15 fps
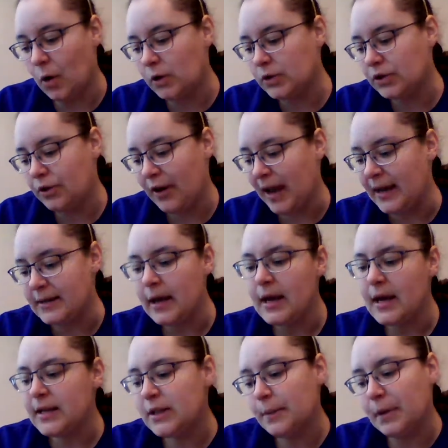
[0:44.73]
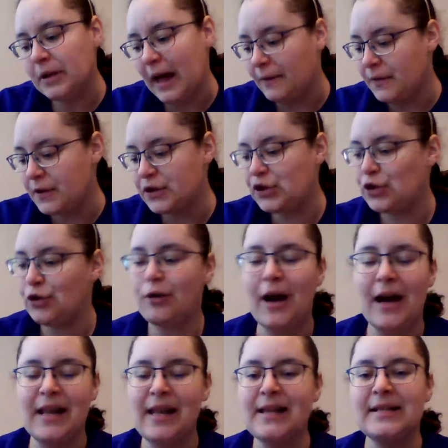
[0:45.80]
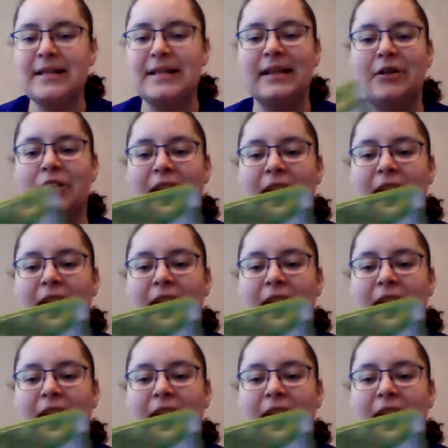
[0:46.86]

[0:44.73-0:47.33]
old crate to pull out the scrawniest little